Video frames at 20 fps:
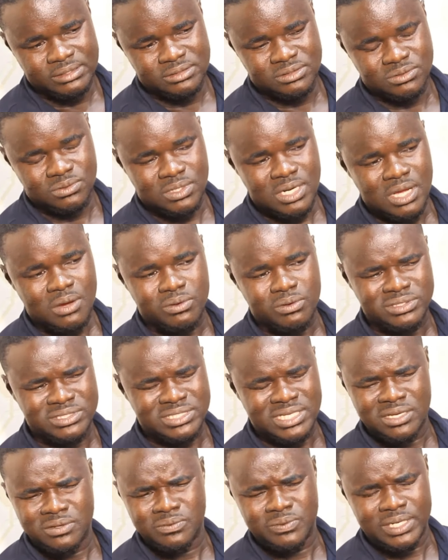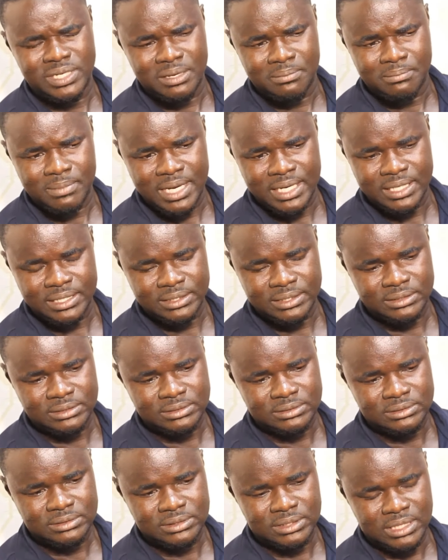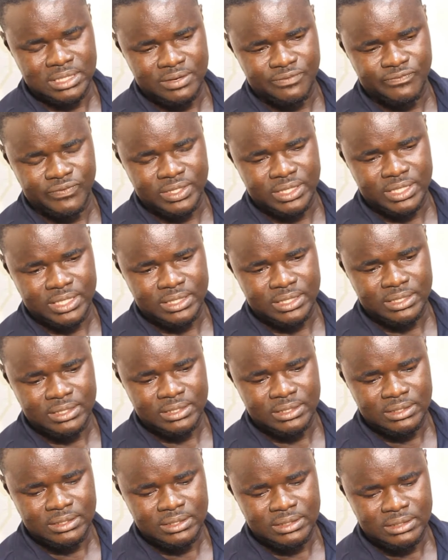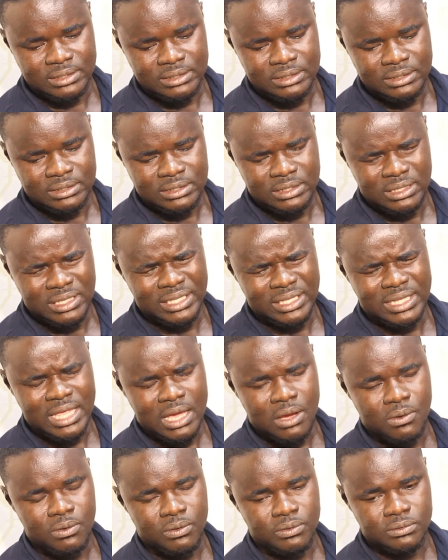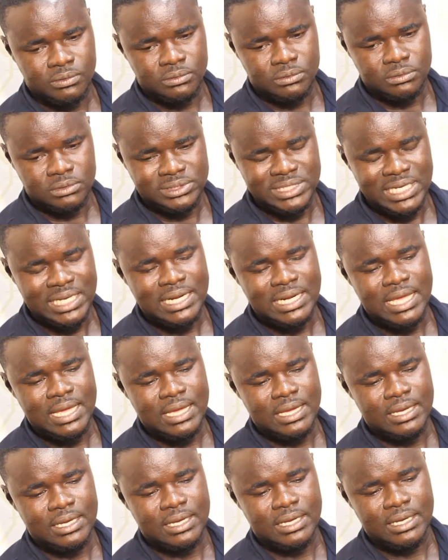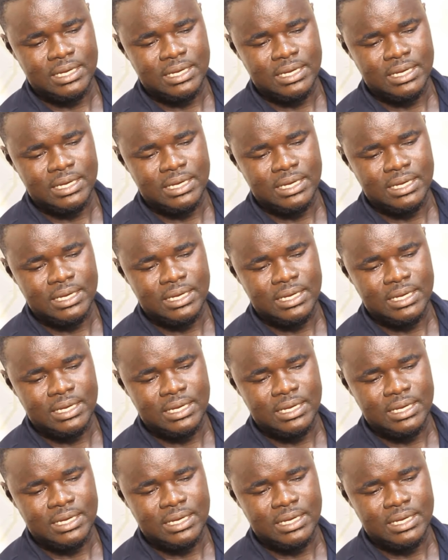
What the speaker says: So now I was staying with the man and everything. Later on, sana